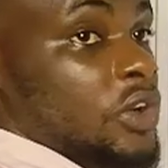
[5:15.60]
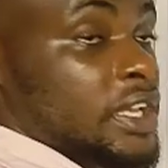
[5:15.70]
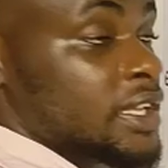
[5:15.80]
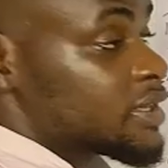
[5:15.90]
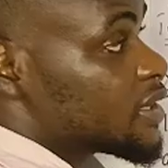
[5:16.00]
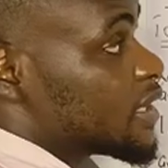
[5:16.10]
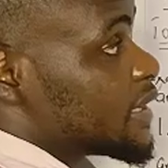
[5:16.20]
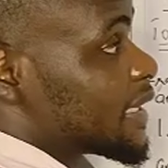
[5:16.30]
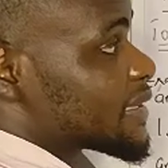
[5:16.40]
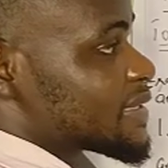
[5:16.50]
Okay,
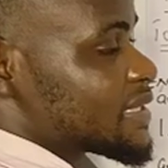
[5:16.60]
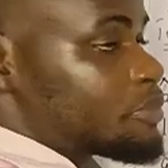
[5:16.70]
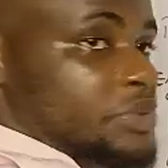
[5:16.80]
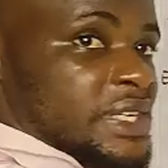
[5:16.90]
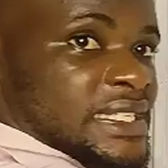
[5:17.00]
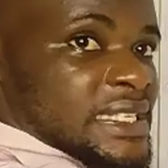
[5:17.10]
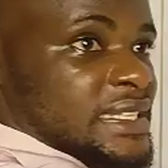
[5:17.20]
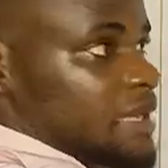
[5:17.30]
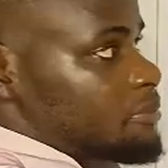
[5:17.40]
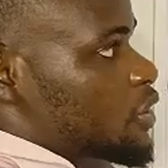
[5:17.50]
now separating
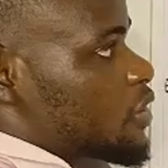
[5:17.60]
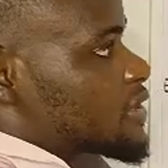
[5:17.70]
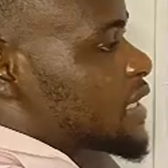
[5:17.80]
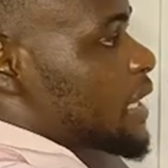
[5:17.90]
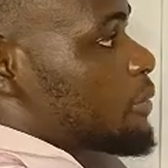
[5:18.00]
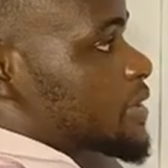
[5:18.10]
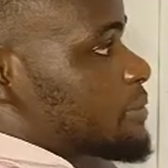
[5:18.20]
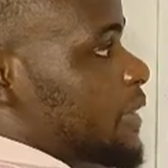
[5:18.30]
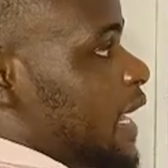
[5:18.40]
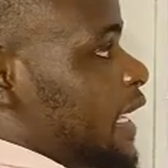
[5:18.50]
them because they are
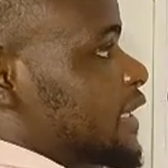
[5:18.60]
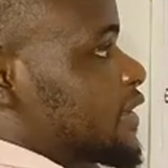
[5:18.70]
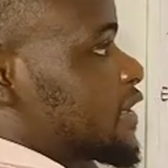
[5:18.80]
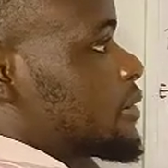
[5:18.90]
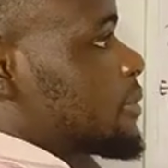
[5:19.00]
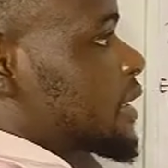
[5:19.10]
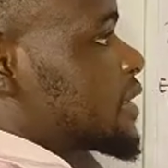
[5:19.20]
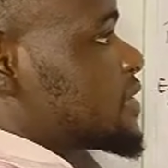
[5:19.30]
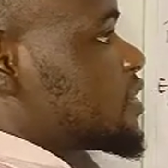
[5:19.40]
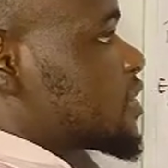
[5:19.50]
multiplying. Remember,
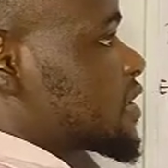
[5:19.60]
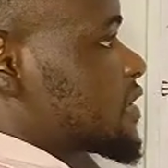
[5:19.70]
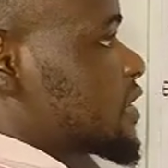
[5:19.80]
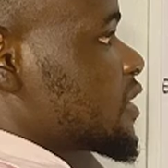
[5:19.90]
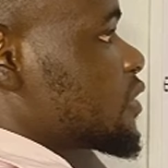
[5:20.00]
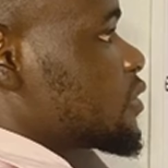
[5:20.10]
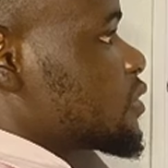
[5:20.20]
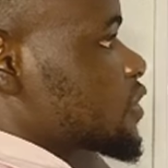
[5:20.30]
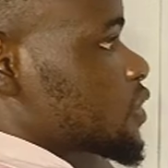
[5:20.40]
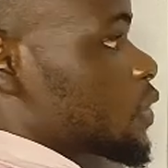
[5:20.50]
this is just a single
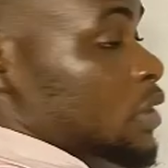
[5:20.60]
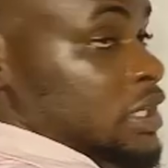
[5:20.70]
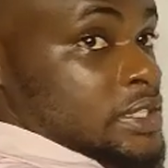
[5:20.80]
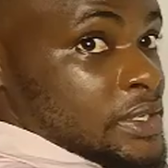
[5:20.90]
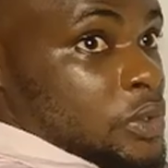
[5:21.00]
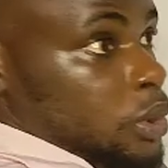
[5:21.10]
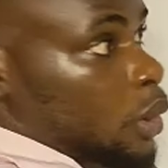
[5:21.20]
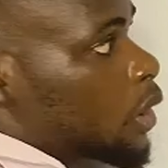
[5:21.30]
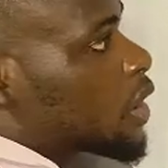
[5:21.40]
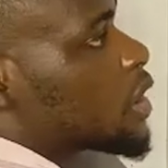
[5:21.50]

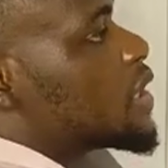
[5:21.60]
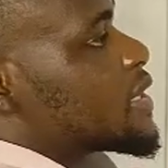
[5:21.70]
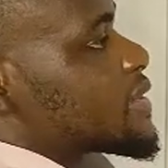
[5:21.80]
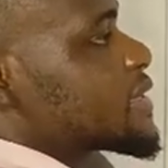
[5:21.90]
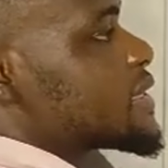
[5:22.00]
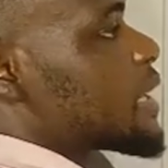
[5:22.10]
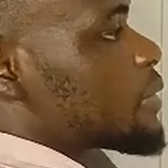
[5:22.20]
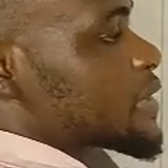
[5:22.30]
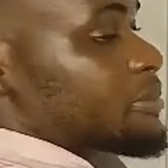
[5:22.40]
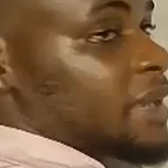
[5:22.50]
log. Since they are
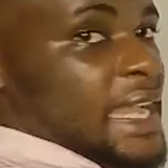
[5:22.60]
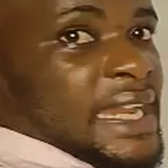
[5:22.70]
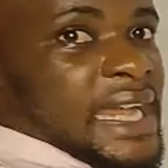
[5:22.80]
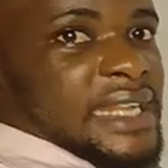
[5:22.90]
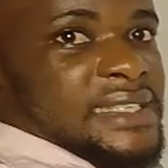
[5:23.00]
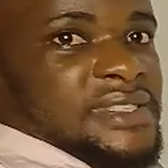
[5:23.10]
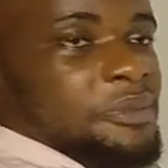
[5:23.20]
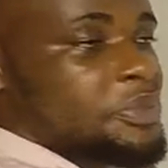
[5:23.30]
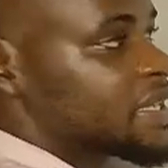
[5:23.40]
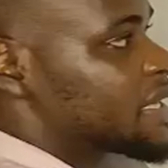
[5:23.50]
multiplying, I can
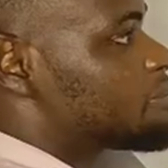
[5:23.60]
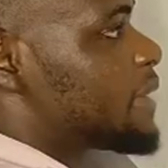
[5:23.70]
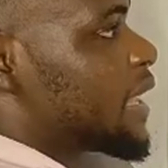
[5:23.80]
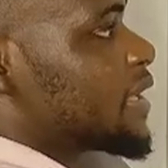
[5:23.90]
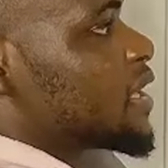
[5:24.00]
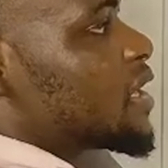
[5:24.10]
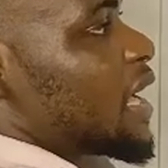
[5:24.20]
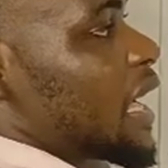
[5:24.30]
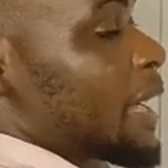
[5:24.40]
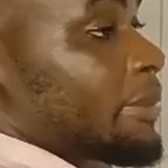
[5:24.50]
separate them by
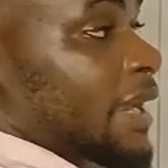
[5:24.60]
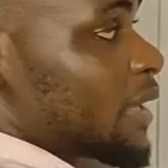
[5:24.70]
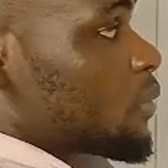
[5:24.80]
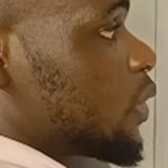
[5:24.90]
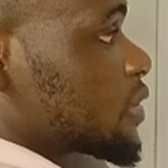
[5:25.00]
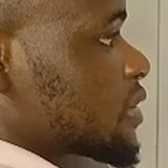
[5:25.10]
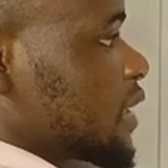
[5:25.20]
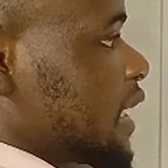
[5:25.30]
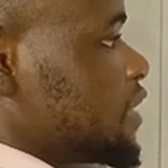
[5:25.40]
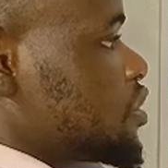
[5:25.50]
applying what?
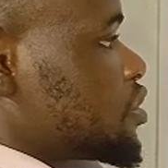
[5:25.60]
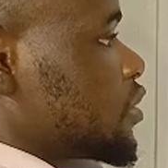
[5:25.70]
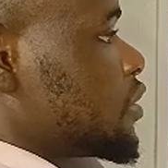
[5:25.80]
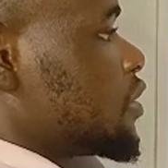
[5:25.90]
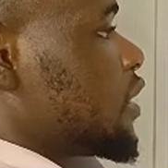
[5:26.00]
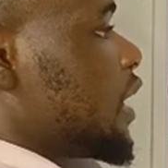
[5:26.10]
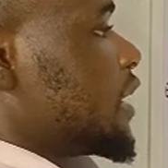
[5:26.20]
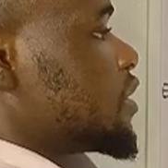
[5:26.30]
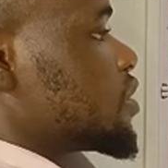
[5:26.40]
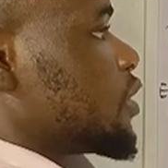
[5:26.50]
Addition
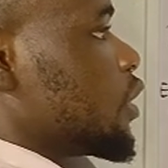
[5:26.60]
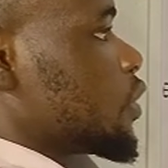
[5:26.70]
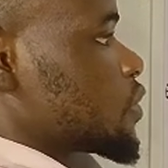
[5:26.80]
law.